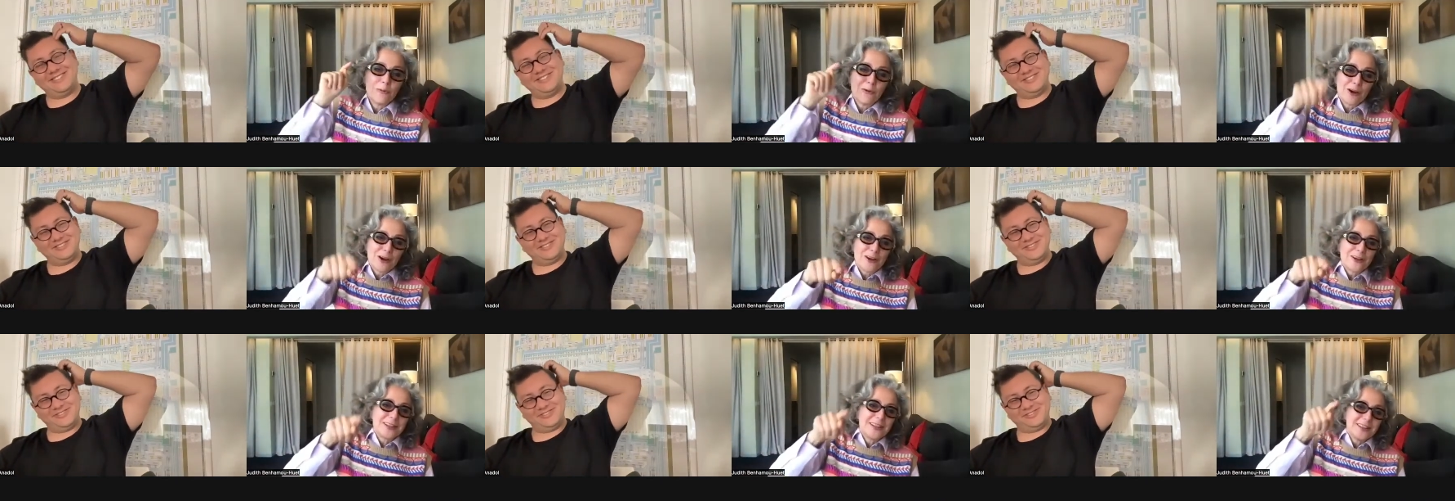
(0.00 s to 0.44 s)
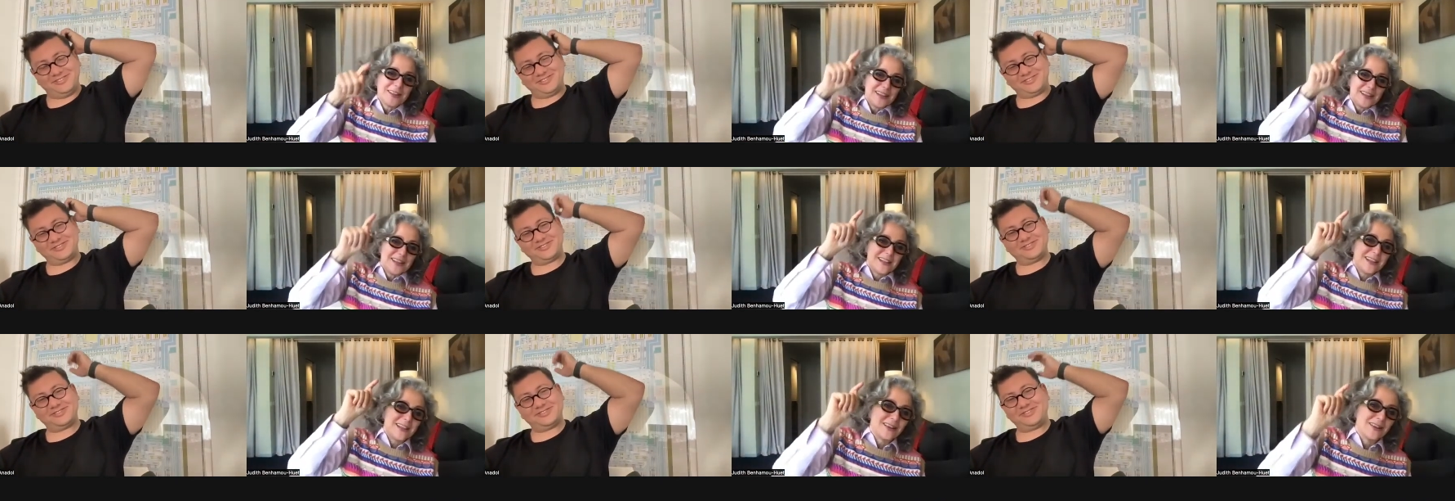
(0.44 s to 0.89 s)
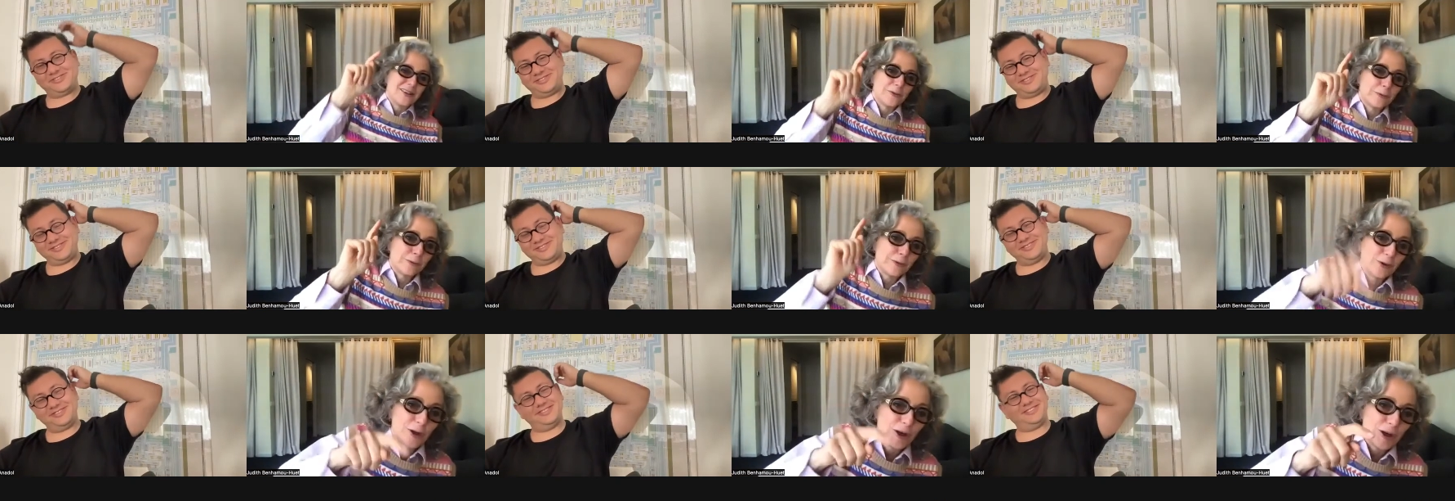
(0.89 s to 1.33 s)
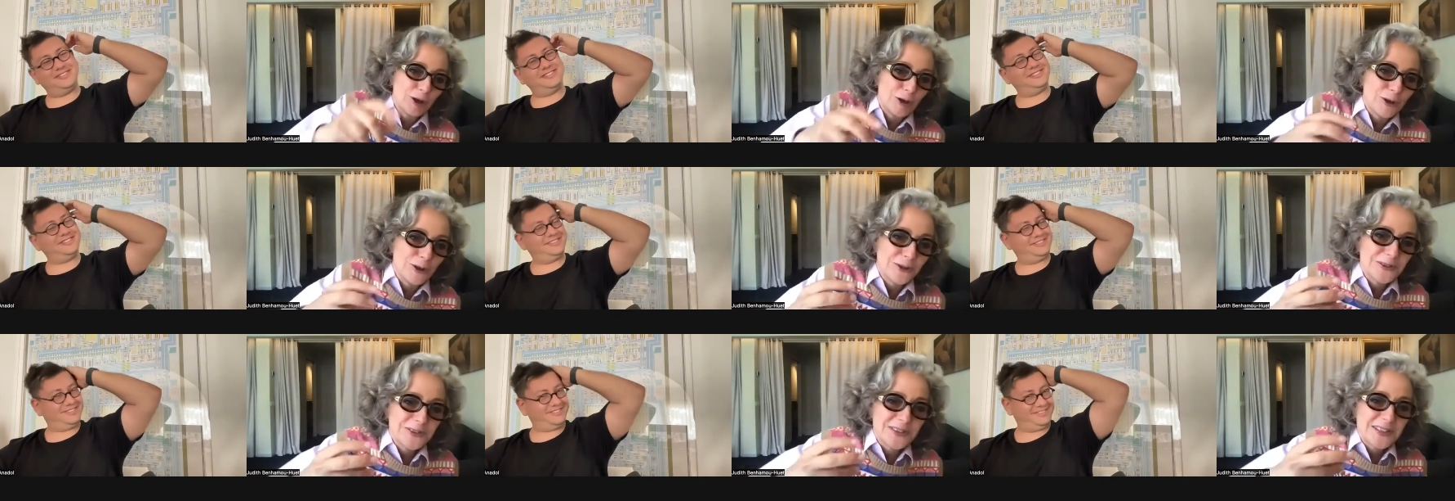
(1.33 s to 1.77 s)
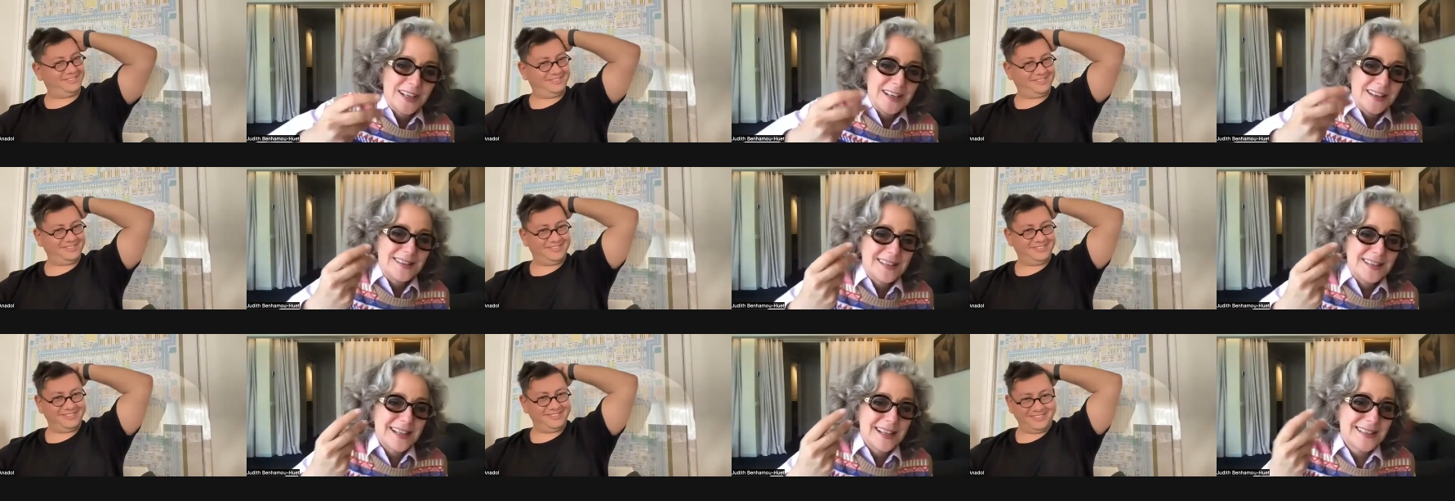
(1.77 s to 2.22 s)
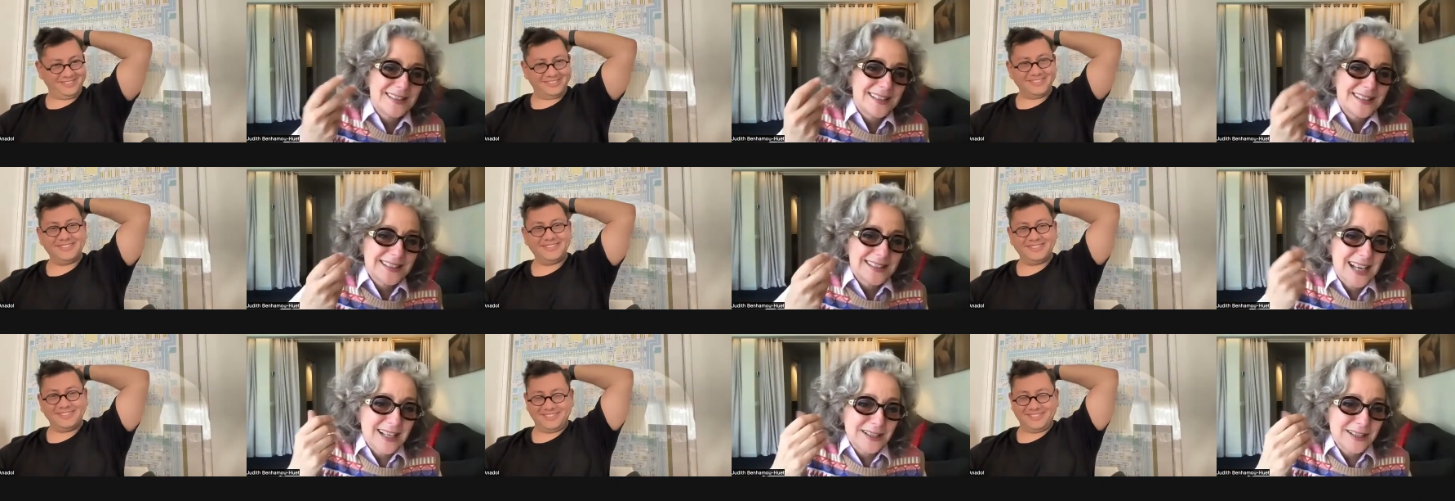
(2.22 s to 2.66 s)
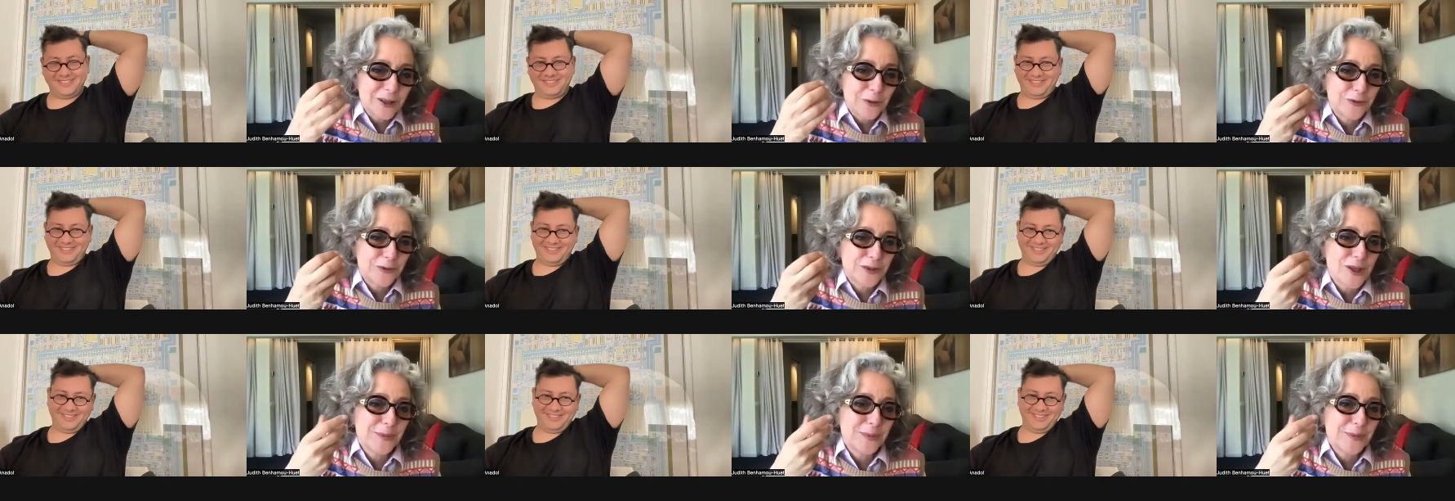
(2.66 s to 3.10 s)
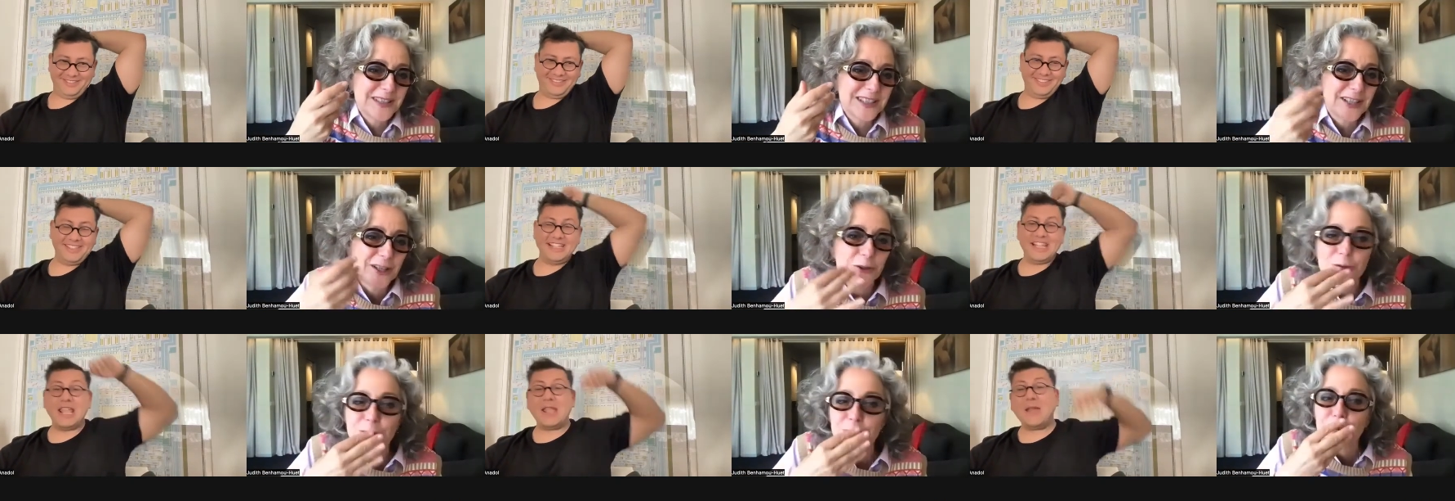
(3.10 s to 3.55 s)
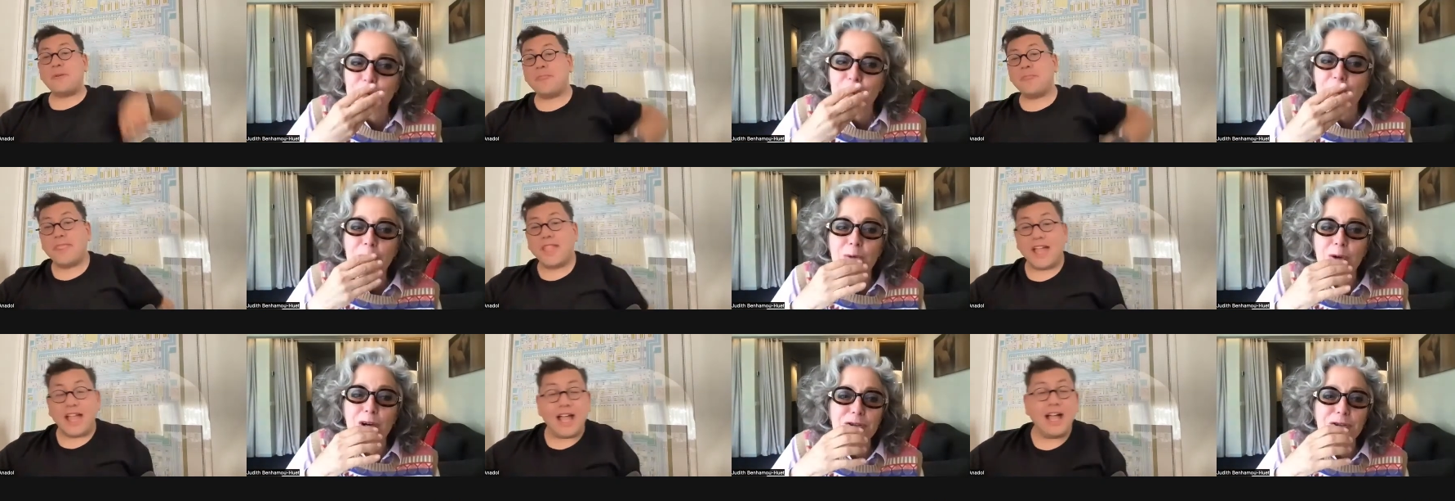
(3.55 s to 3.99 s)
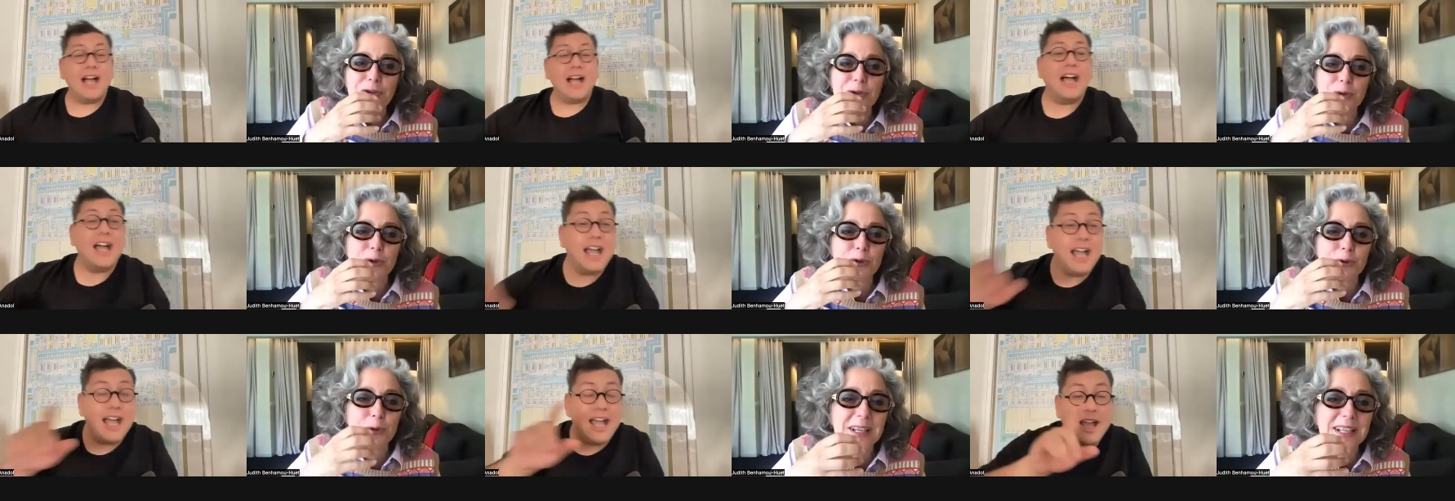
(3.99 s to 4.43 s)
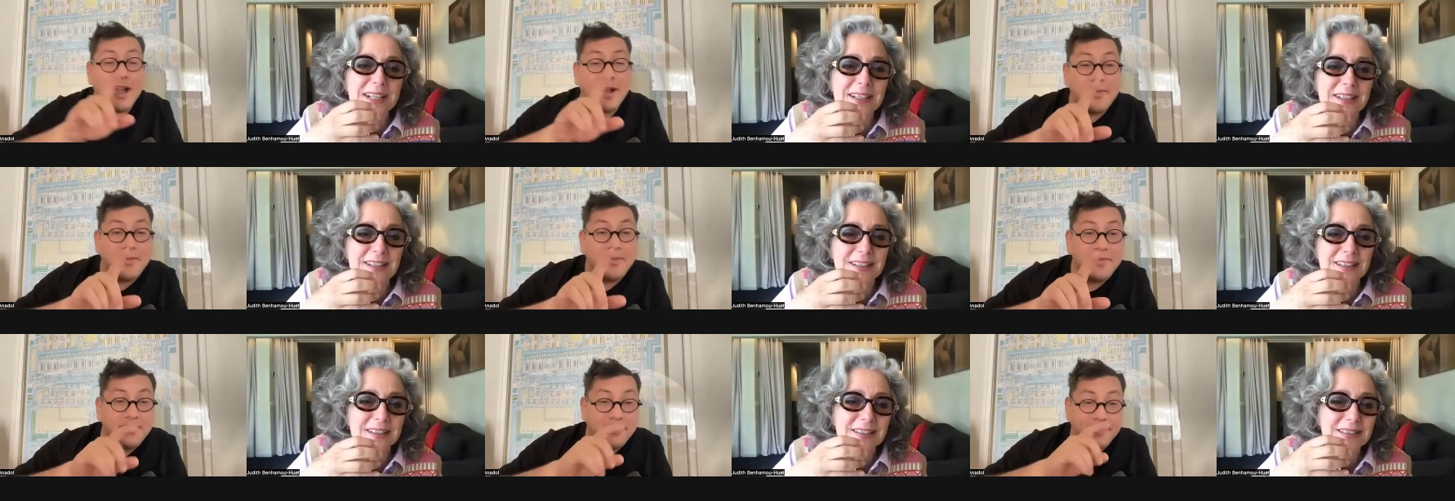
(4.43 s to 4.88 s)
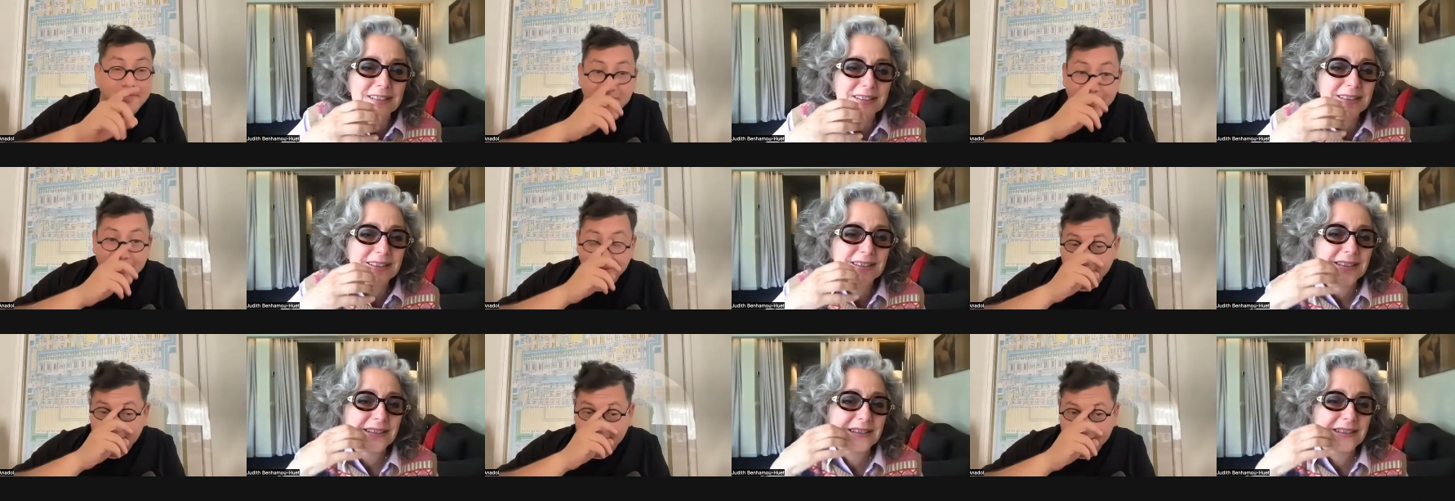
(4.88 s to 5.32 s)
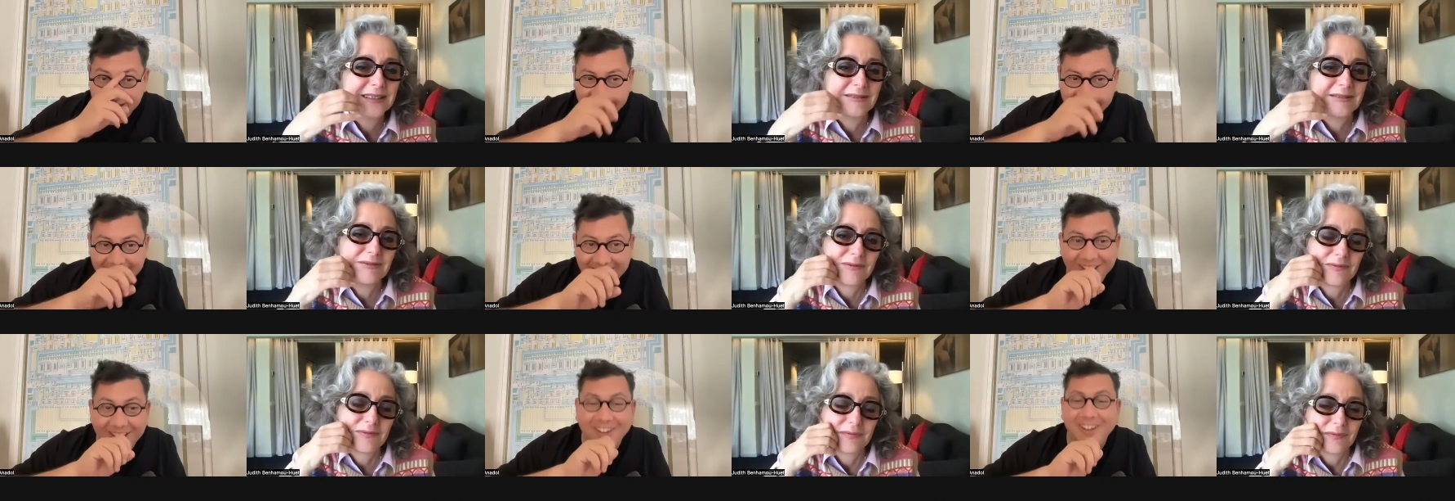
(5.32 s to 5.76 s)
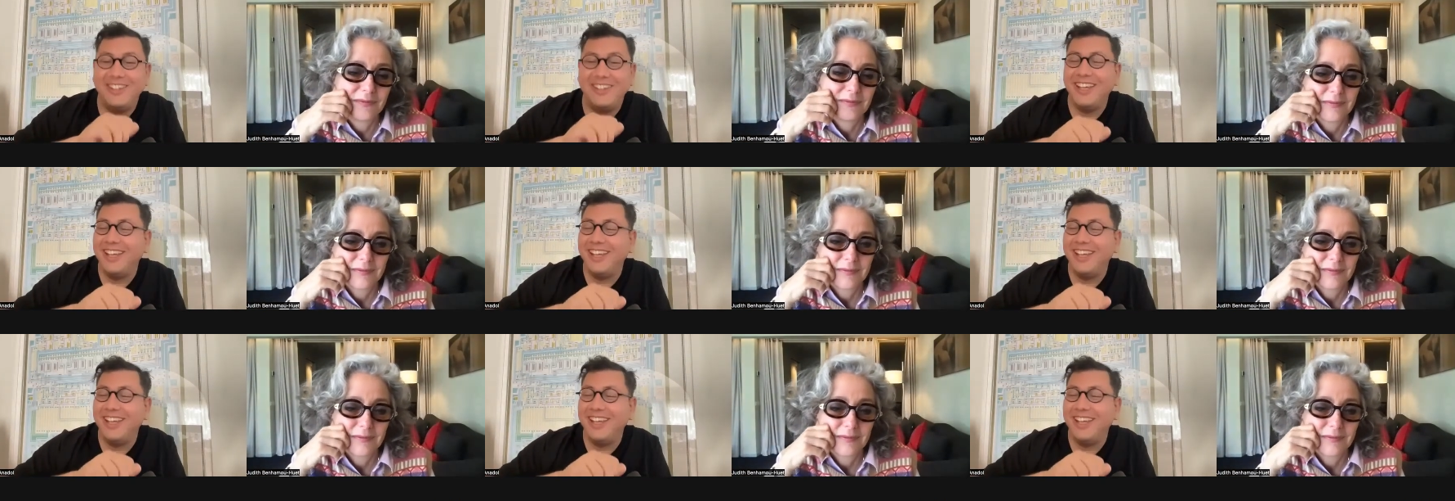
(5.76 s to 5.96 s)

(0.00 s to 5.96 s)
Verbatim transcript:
Speaker 1: work in uh, florence there's this kind of substance we want ah. to drink it oh,